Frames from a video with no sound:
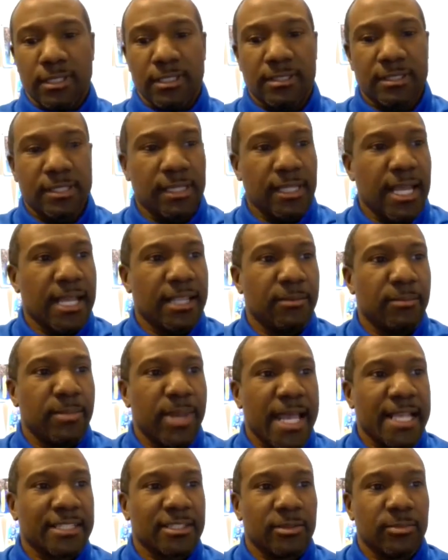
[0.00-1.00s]
There's a lot of
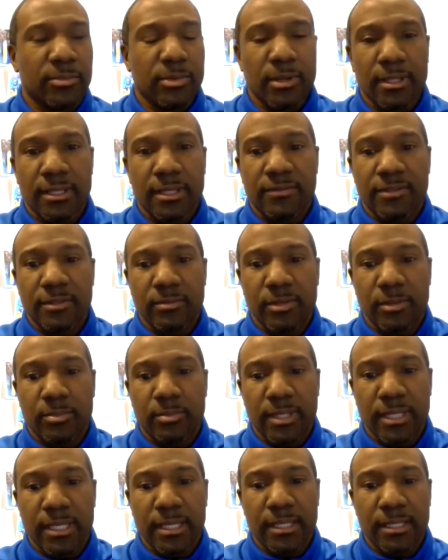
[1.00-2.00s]
basketball left to be
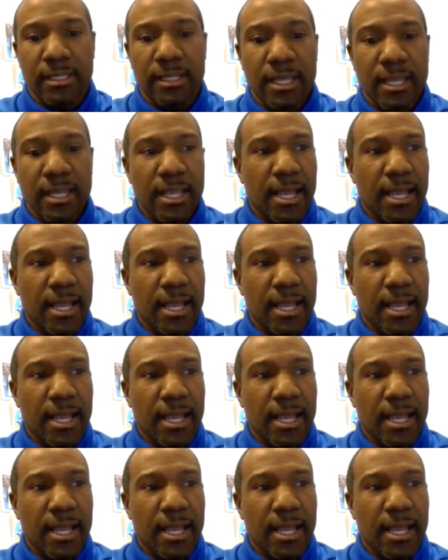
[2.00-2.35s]
played.